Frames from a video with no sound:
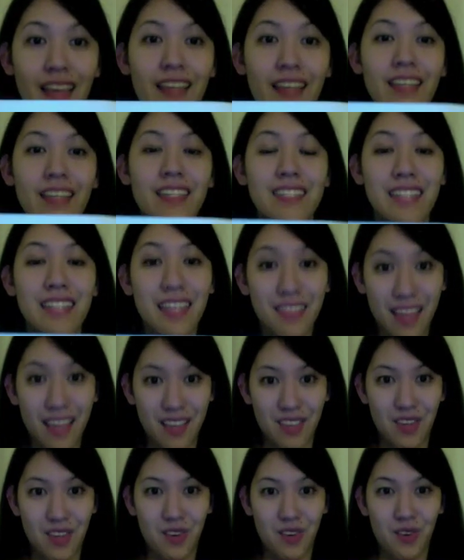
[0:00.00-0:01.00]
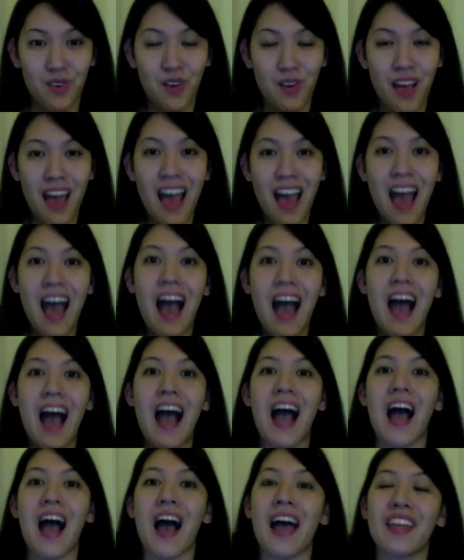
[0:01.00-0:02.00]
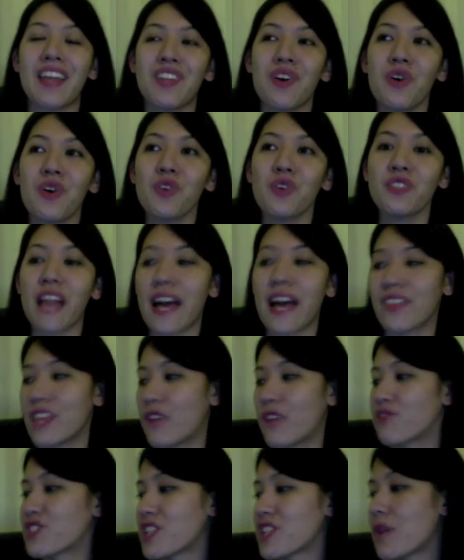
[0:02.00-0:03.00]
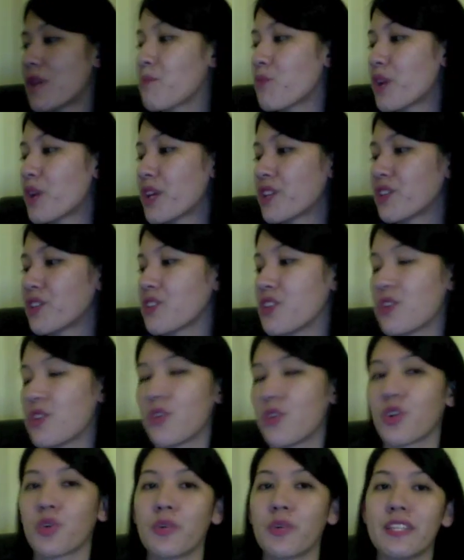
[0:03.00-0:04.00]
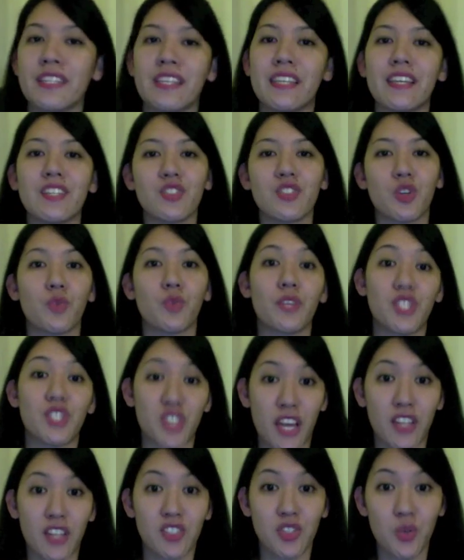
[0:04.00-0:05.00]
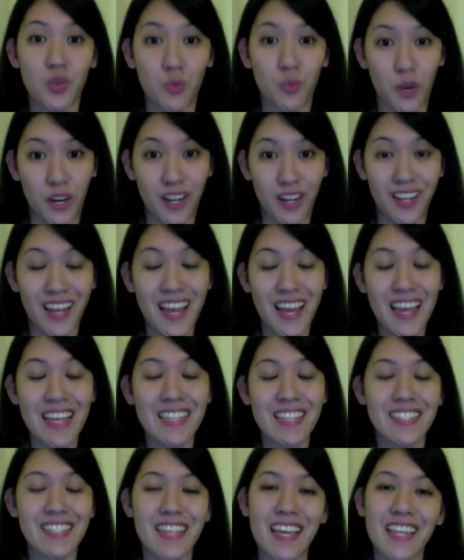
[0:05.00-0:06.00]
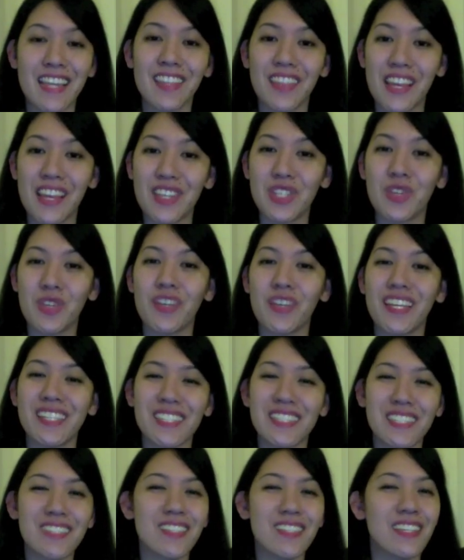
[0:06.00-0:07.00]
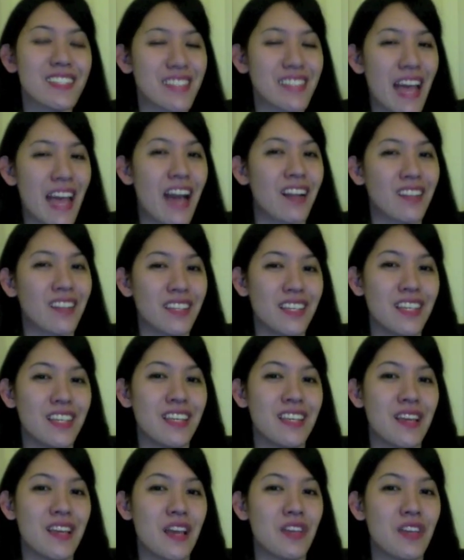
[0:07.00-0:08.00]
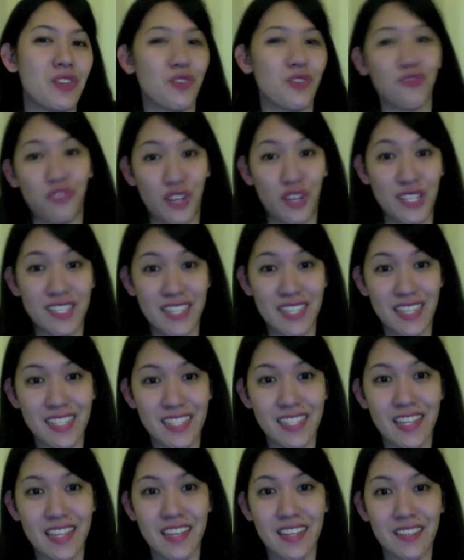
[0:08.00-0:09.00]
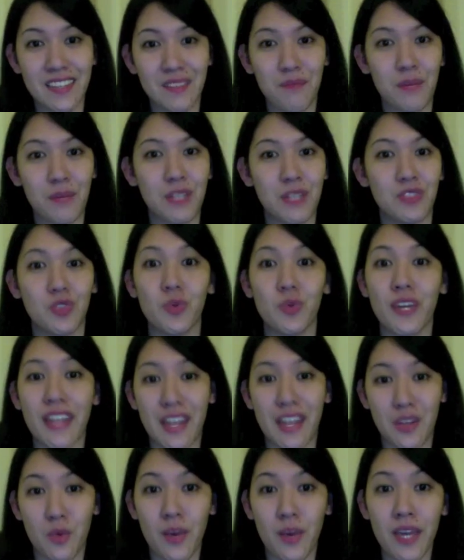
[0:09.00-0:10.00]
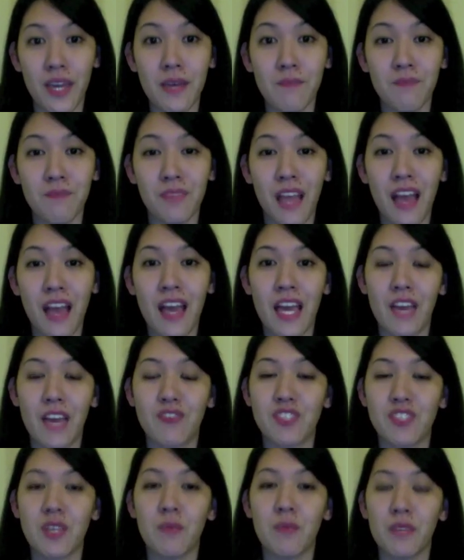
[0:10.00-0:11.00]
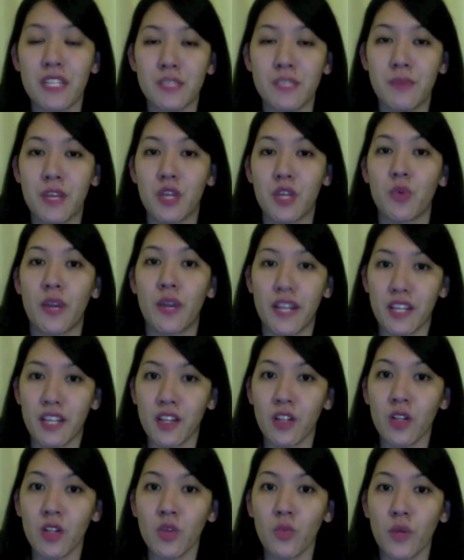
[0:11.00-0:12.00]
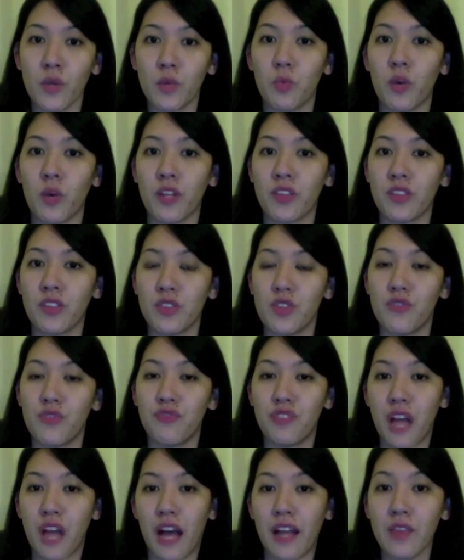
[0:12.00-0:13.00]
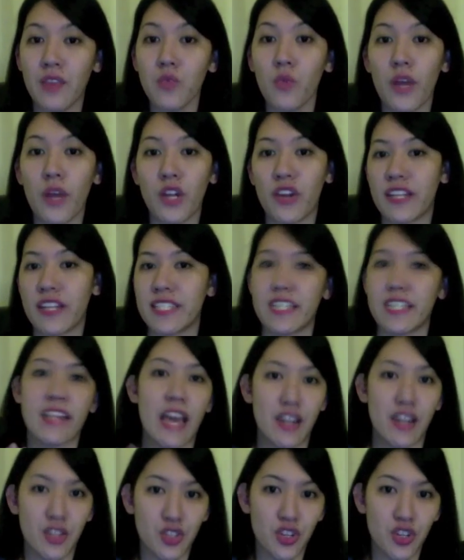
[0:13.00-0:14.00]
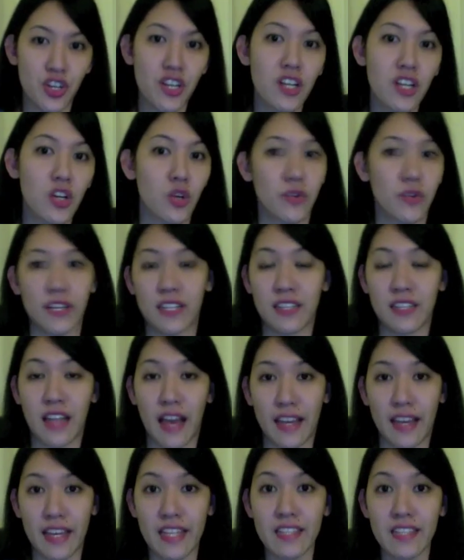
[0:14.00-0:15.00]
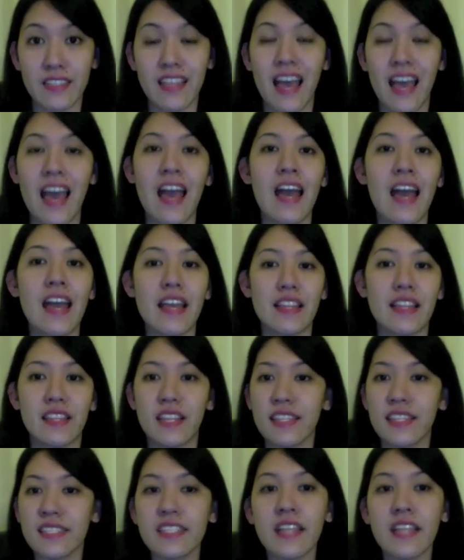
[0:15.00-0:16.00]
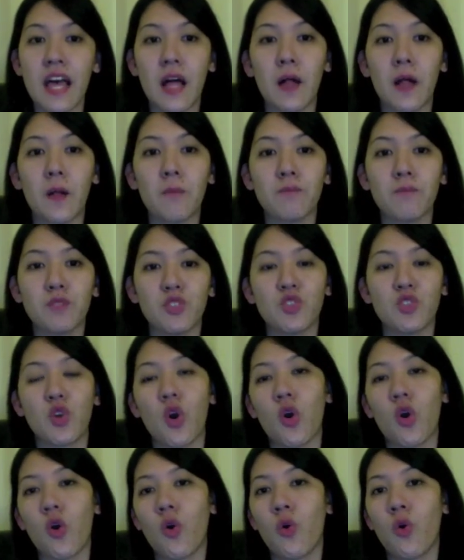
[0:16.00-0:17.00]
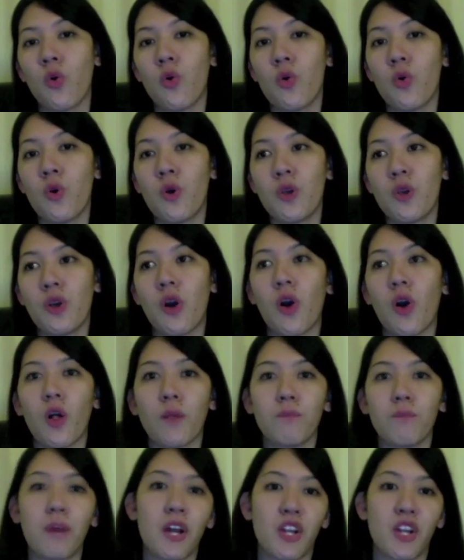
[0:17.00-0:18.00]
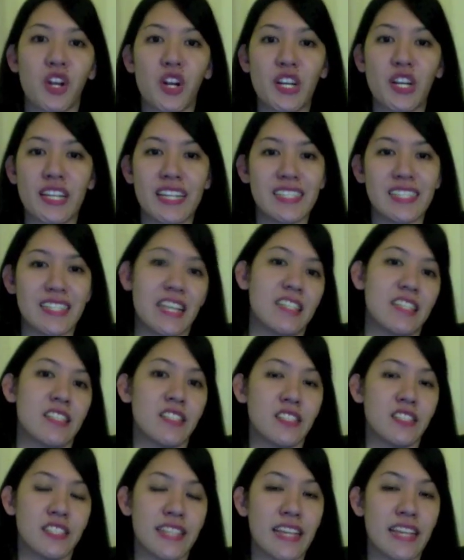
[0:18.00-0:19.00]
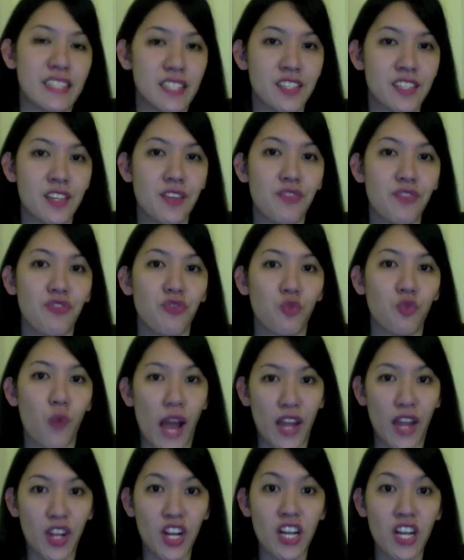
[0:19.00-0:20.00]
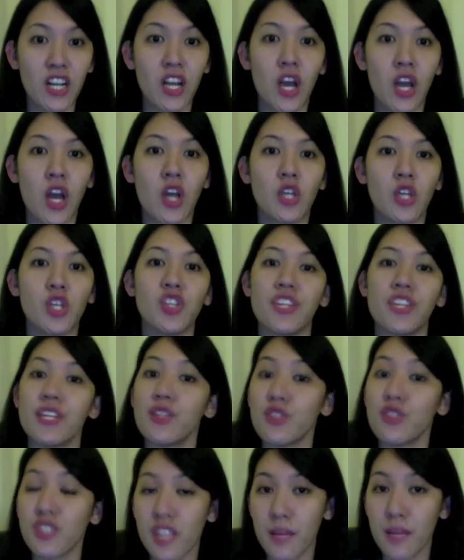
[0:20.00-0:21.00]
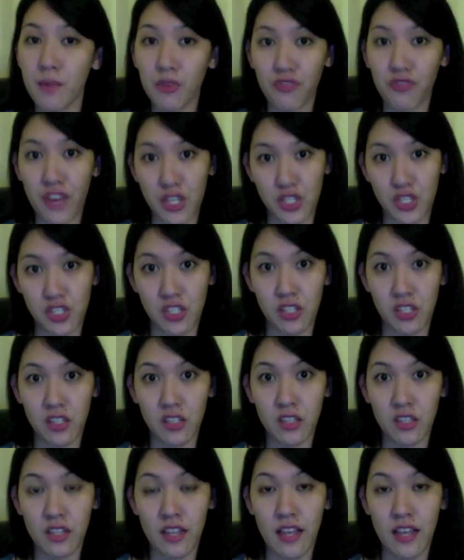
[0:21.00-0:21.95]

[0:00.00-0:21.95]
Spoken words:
say thank you. I know that if someone, critiques or rejects your work, saying thank you isn't exactly your first instinct, but do it anyway. If someone is being critical with what you've done, whether it's an editor or a client, it doesn't help to go all butthurt and sensitive. Rather, you need to stay professional,